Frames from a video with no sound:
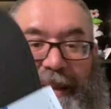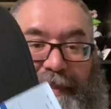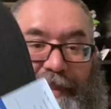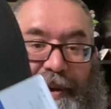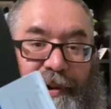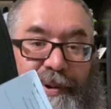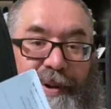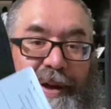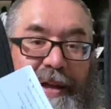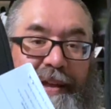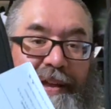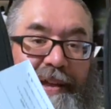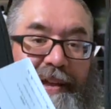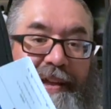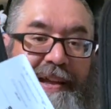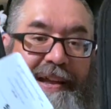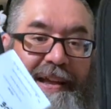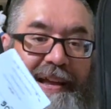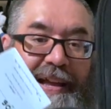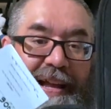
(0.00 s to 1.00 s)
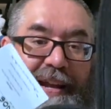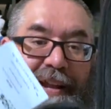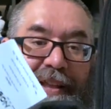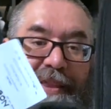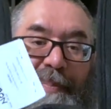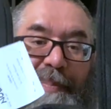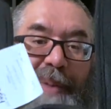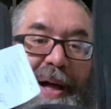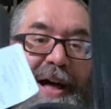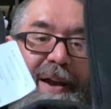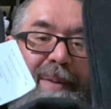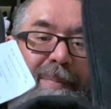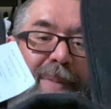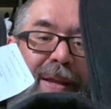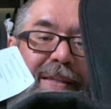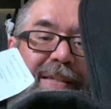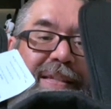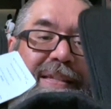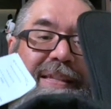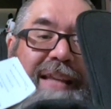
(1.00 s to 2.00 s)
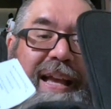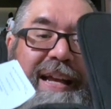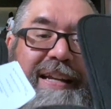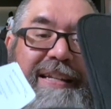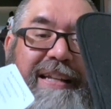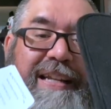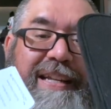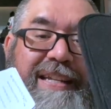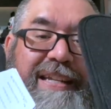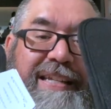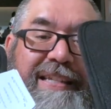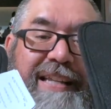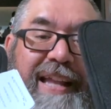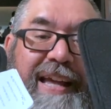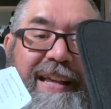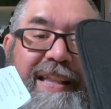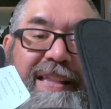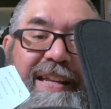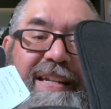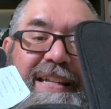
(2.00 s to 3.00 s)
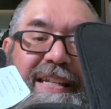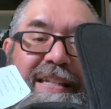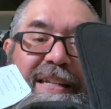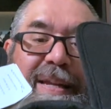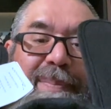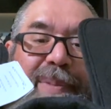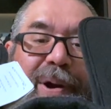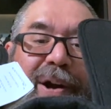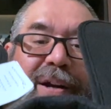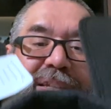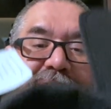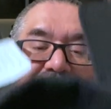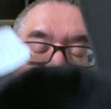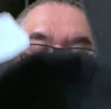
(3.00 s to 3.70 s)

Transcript: Noah. And on the bottom, it's actually just like in the Disney parks, it's